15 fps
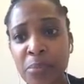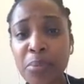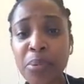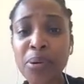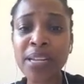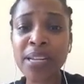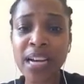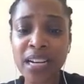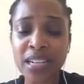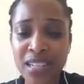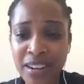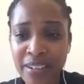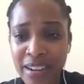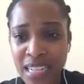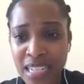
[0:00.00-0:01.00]

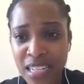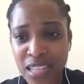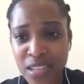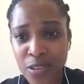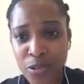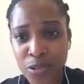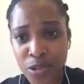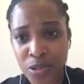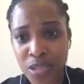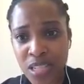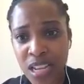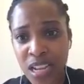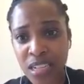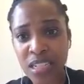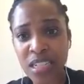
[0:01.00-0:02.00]
polyarteritis nodosa.